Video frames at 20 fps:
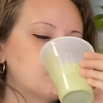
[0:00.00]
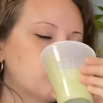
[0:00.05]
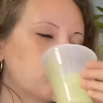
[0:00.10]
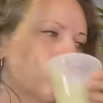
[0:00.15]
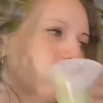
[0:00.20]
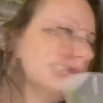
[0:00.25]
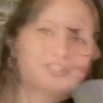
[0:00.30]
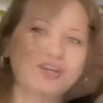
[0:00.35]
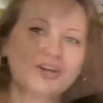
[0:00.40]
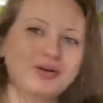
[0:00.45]

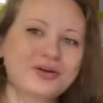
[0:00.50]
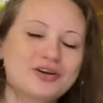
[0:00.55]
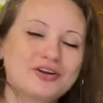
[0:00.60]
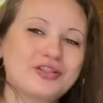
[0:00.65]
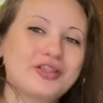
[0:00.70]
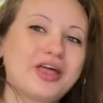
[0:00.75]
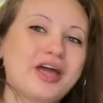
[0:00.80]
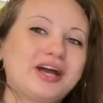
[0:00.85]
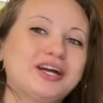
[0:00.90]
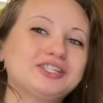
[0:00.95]
So our
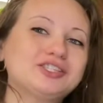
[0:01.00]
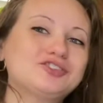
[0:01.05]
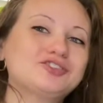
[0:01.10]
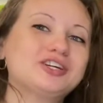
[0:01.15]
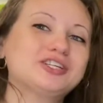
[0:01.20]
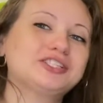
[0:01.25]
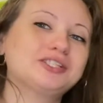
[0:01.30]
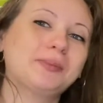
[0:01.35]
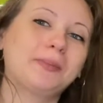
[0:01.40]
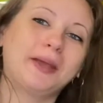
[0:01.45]
last
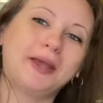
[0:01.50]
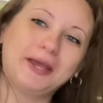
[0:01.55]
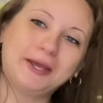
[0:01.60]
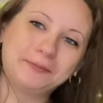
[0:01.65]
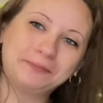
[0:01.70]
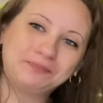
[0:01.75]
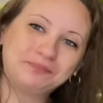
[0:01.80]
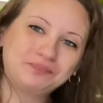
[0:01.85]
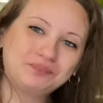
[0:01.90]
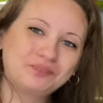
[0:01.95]
recipe,
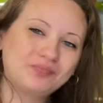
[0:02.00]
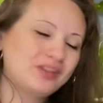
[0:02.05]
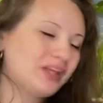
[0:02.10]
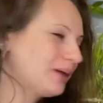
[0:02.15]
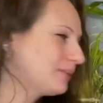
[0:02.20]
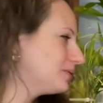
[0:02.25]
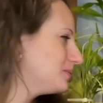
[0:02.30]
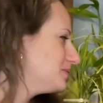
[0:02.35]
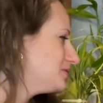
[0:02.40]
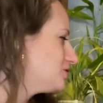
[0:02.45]
now I'm
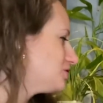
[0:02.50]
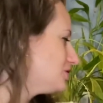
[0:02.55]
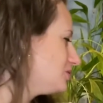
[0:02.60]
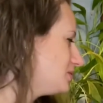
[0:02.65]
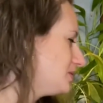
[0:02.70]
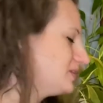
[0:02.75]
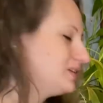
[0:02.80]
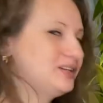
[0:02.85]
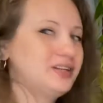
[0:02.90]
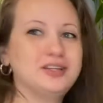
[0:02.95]
gonna be
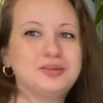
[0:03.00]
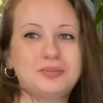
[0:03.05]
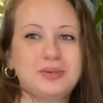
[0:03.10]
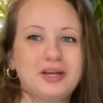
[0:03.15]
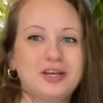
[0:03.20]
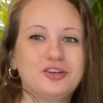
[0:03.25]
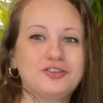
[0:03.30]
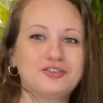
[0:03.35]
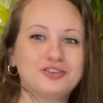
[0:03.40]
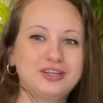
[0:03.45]
showing in my
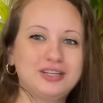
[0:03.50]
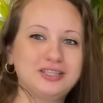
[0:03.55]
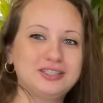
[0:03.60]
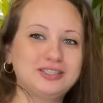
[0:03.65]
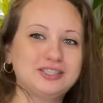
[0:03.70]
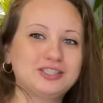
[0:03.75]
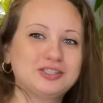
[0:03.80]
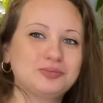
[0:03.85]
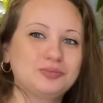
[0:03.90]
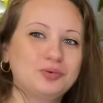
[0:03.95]
green
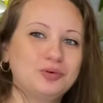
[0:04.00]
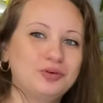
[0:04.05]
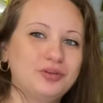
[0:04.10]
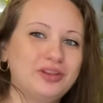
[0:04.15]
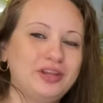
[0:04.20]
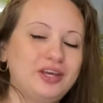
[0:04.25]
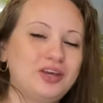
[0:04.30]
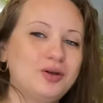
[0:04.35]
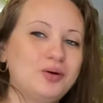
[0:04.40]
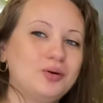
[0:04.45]

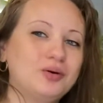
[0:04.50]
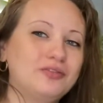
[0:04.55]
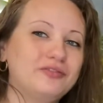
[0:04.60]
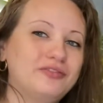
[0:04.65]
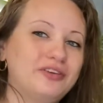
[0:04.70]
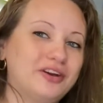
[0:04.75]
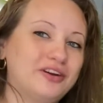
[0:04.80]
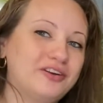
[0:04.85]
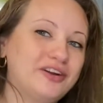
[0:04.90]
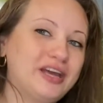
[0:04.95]
smoothie
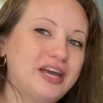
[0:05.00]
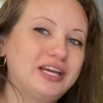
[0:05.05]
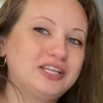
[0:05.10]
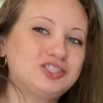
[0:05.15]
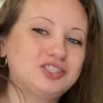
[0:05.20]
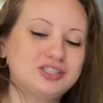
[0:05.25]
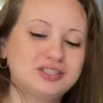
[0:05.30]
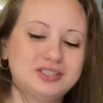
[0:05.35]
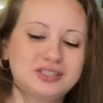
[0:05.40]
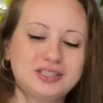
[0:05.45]

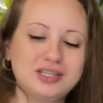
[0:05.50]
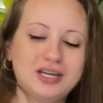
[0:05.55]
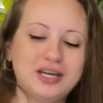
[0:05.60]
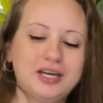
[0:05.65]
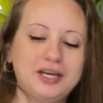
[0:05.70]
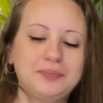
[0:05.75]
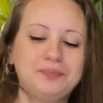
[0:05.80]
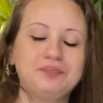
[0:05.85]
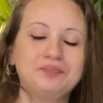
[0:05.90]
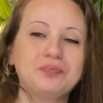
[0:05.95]
variations
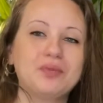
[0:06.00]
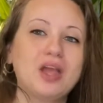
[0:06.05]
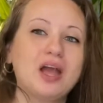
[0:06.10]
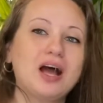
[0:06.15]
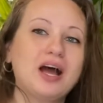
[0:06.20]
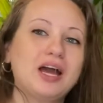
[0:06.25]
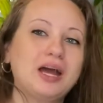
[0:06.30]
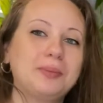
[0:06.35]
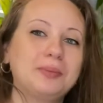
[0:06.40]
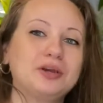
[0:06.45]
today.
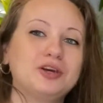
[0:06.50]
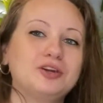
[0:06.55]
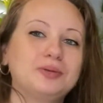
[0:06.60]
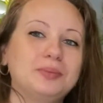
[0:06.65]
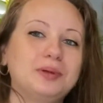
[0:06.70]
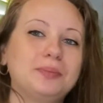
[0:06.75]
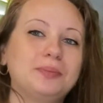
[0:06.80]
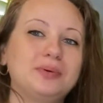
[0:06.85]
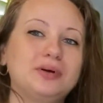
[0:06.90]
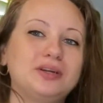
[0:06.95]
I'm gonna be
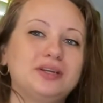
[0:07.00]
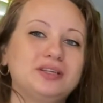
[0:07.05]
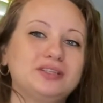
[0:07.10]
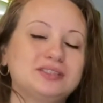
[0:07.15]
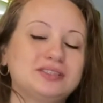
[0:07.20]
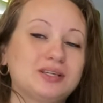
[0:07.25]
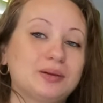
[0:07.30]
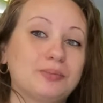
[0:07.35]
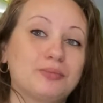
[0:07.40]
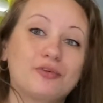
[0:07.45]
putting
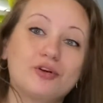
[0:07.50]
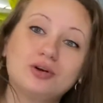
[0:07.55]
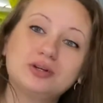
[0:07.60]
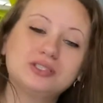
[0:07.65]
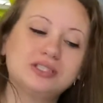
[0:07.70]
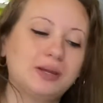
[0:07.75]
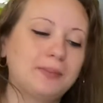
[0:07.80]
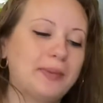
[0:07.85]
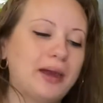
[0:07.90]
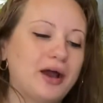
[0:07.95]
some
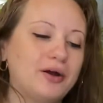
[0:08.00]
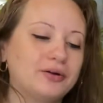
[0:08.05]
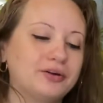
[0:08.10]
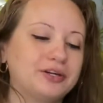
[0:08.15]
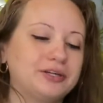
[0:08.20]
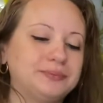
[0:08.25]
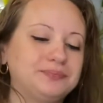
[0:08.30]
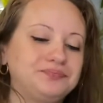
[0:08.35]
protein powder.